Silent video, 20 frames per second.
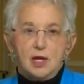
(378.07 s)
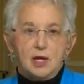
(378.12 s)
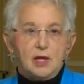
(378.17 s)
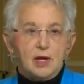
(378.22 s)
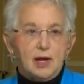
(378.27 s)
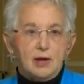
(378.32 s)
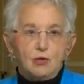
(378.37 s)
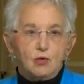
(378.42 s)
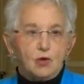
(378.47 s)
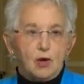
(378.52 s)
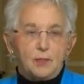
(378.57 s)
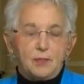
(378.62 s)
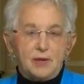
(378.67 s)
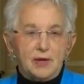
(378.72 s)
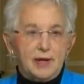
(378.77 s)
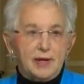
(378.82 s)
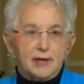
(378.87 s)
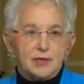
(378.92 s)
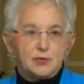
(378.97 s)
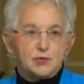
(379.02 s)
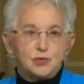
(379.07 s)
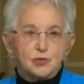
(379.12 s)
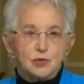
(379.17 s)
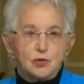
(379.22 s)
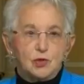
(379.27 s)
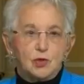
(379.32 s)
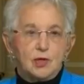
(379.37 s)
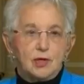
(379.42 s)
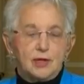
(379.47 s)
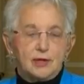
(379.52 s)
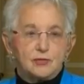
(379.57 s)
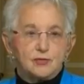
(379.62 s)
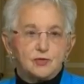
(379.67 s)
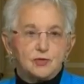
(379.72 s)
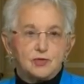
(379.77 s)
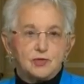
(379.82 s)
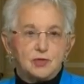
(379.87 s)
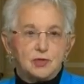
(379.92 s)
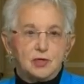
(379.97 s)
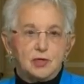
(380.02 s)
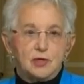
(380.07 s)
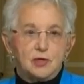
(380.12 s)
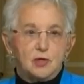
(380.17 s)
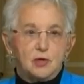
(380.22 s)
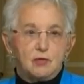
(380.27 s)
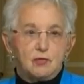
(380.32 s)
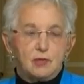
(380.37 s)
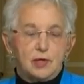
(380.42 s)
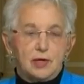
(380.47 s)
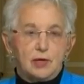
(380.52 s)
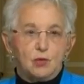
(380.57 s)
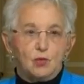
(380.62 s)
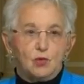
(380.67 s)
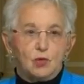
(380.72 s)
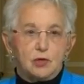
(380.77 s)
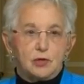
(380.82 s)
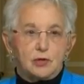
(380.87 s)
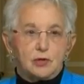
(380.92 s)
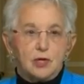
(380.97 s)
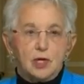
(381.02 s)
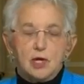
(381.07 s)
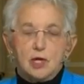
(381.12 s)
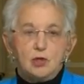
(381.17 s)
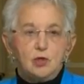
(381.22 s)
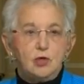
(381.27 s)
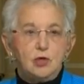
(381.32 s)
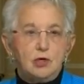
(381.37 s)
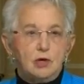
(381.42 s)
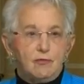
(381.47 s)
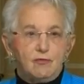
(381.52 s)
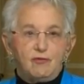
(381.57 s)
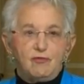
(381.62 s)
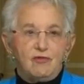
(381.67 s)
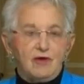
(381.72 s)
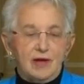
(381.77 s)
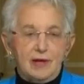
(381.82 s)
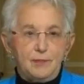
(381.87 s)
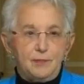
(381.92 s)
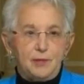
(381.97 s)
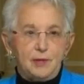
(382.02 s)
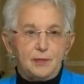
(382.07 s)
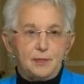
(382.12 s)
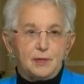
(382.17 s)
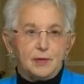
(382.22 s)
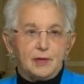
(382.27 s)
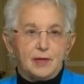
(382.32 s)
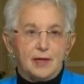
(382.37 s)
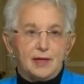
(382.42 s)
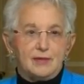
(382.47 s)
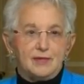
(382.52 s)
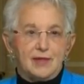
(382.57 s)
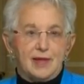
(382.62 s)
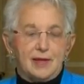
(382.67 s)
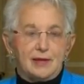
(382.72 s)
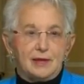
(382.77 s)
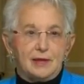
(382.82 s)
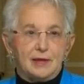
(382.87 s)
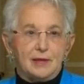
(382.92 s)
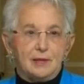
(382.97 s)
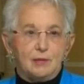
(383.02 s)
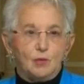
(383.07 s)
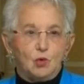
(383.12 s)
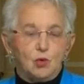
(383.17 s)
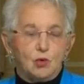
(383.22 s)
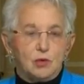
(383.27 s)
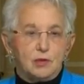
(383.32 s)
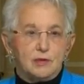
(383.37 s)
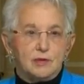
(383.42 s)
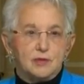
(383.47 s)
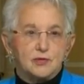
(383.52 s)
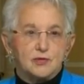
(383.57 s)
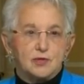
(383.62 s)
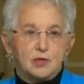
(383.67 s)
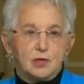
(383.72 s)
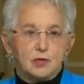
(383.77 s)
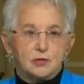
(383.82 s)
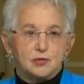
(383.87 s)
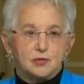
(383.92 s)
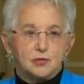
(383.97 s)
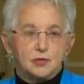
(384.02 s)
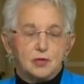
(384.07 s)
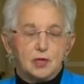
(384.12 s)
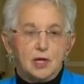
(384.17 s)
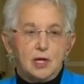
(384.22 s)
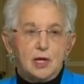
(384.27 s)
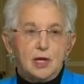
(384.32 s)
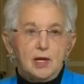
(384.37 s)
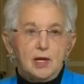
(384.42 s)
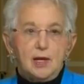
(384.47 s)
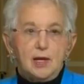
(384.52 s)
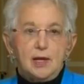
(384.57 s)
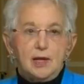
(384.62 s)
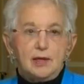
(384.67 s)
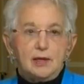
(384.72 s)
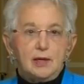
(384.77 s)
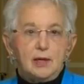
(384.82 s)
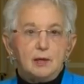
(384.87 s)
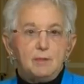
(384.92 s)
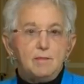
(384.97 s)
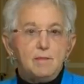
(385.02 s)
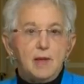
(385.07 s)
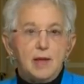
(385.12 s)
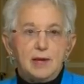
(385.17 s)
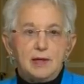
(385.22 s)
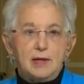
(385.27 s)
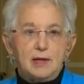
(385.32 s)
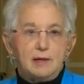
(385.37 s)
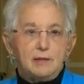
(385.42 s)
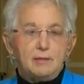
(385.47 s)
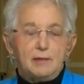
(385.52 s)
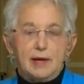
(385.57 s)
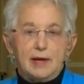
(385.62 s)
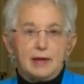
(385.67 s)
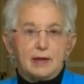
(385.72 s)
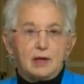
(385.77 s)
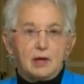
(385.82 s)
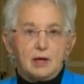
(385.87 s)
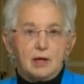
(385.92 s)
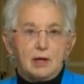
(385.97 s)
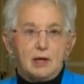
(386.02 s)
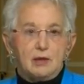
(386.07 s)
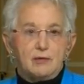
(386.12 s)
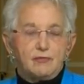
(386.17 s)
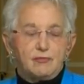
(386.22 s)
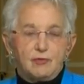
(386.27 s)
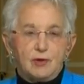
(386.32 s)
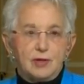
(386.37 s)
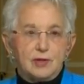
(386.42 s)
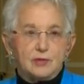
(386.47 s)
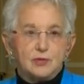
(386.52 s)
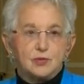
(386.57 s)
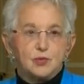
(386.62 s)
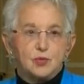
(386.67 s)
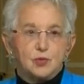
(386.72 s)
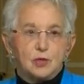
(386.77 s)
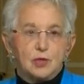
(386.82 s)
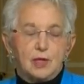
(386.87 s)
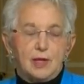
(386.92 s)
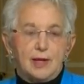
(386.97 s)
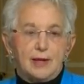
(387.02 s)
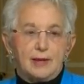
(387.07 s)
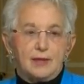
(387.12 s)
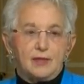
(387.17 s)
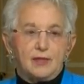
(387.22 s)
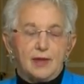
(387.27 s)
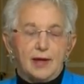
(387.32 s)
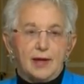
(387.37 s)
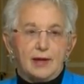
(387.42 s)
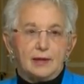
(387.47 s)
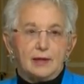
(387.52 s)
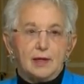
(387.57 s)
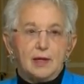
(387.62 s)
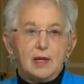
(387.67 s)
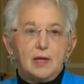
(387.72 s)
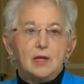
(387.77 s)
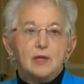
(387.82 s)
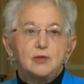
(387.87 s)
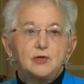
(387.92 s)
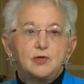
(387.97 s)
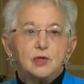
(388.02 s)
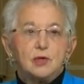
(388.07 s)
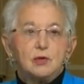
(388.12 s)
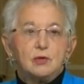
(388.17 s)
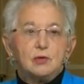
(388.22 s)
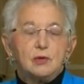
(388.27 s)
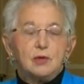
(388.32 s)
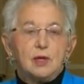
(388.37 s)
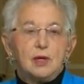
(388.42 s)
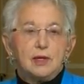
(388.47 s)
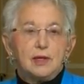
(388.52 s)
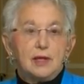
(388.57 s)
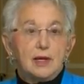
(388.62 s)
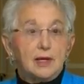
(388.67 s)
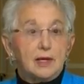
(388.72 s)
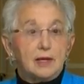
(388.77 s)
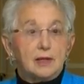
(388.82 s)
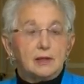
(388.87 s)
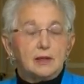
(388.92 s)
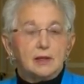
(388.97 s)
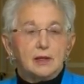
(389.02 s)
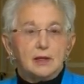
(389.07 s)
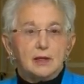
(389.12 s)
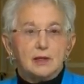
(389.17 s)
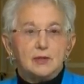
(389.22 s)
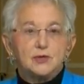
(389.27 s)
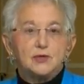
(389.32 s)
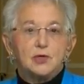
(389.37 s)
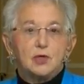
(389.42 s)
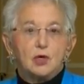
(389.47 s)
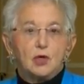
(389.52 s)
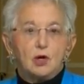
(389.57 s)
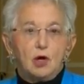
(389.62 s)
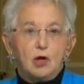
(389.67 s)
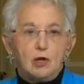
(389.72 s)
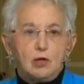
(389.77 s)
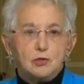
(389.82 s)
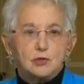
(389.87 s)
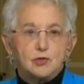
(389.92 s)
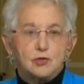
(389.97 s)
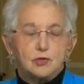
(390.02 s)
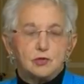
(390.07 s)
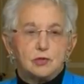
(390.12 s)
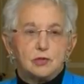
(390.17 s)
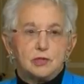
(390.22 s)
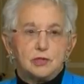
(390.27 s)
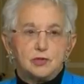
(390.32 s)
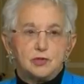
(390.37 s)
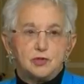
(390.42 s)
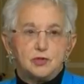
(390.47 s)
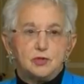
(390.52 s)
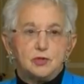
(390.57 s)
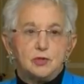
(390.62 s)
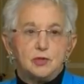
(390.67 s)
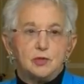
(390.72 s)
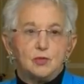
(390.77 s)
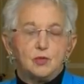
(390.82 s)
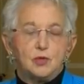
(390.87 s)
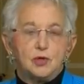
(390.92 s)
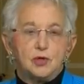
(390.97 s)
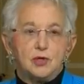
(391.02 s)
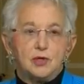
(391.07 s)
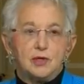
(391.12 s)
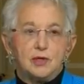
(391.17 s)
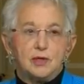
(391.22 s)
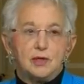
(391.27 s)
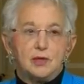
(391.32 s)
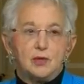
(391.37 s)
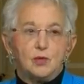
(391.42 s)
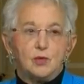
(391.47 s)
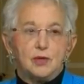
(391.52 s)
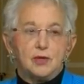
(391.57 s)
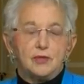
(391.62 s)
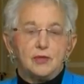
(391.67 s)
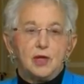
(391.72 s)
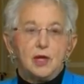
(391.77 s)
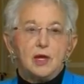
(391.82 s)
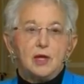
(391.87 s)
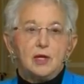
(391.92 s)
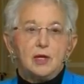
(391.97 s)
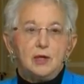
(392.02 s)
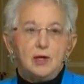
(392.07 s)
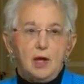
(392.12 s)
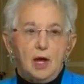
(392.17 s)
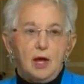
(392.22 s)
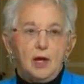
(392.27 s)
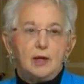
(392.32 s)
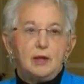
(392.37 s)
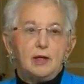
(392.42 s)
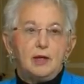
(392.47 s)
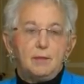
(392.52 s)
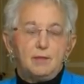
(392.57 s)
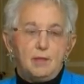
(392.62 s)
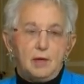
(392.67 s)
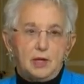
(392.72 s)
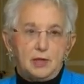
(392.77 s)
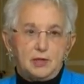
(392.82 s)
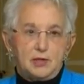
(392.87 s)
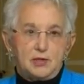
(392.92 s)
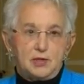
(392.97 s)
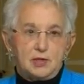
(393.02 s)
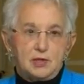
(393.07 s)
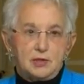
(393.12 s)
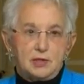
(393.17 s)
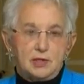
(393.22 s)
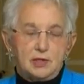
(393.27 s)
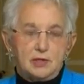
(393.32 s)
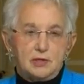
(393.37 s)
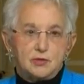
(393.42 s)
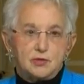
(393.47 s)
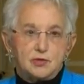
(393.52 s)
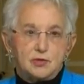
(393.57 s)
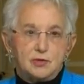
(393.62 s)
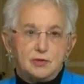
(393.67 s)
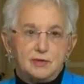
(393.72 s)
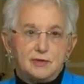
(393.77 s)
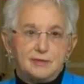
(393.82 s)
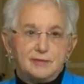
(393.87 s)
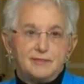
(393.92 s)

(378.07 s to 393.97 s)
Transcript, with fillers: And I grew up in a house with no electricity and no running water. You don't find people like that anymore in this culture. And uh, many of my friends were like that. So again, it's a cultural issue that we're dealing with, not a monetary issue.